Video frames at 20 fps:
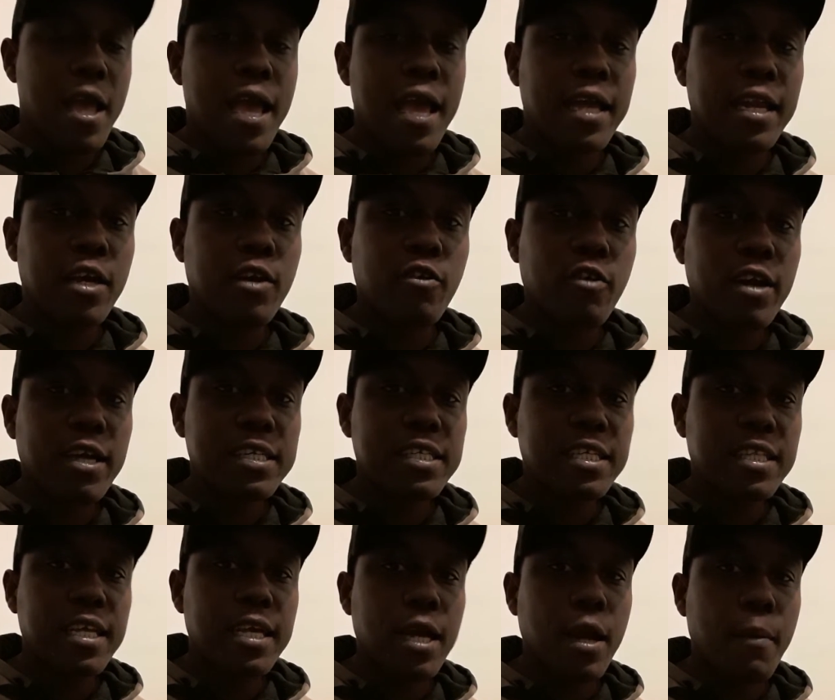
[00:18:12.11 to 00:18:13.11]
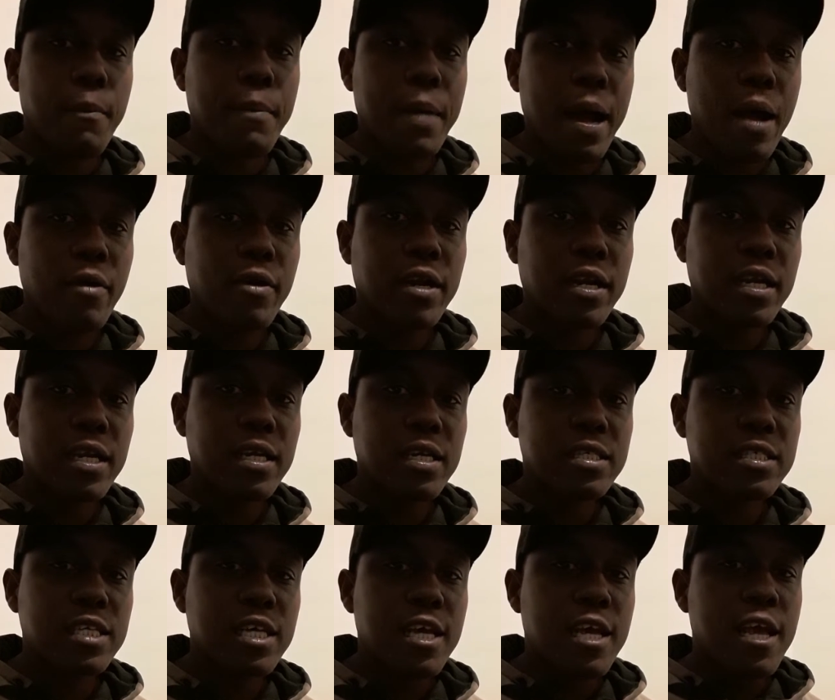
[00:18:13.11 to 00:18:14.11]
And the crazy thing about it
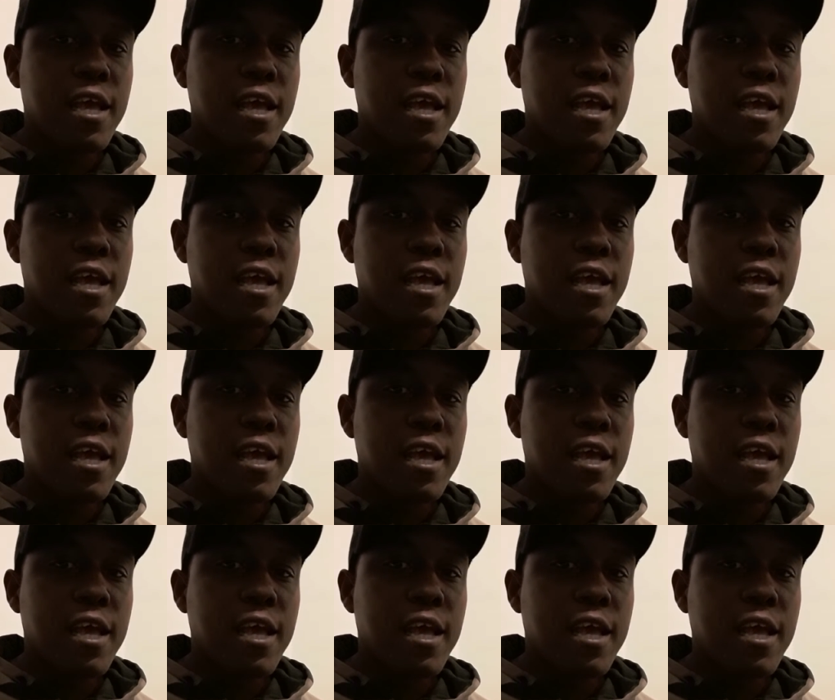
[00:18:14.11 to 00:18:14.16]
is